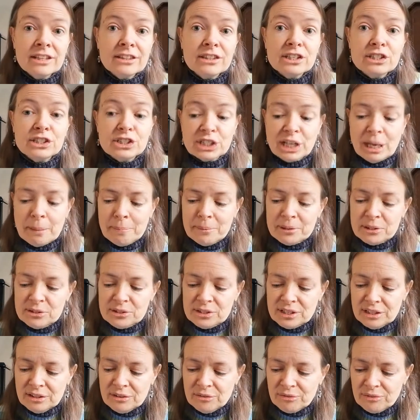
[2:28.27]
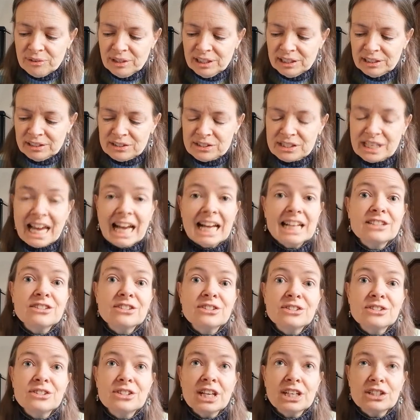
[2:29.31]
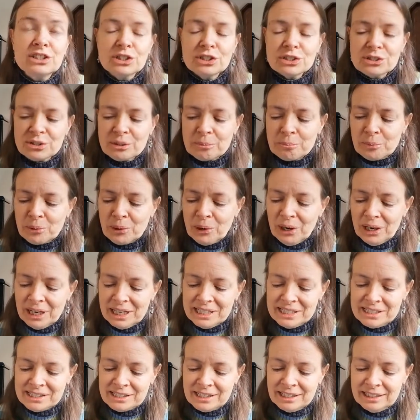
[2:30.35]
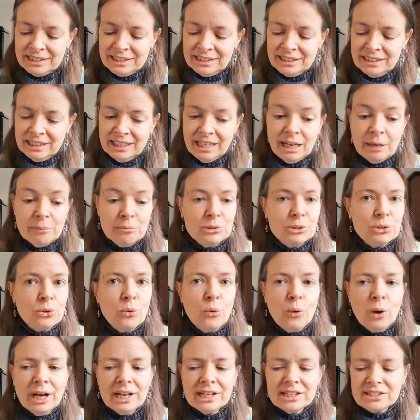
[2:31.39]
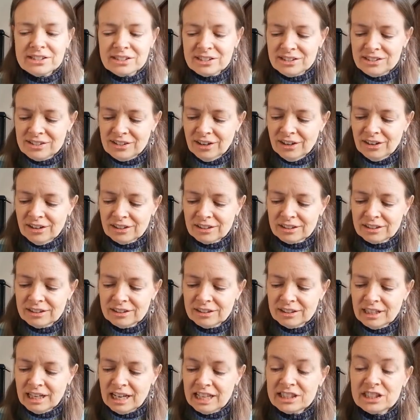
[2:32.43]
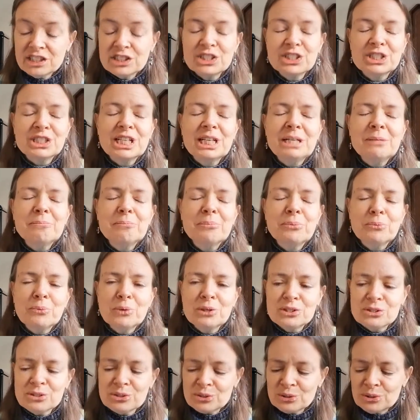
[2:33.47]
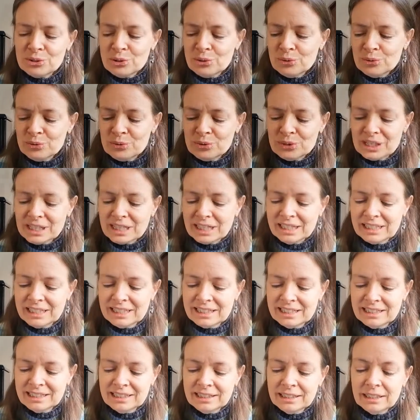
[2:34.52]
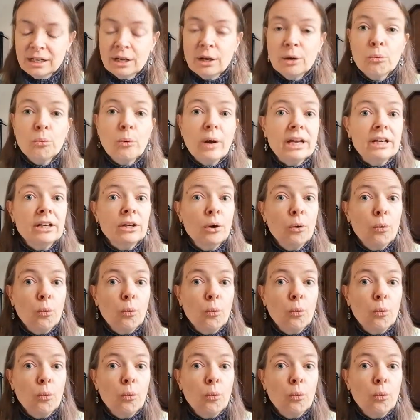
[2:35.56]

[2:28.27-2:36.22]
The shepherds in the field had such a surprise. It was quiet and dark, and the sheep were snoozing, when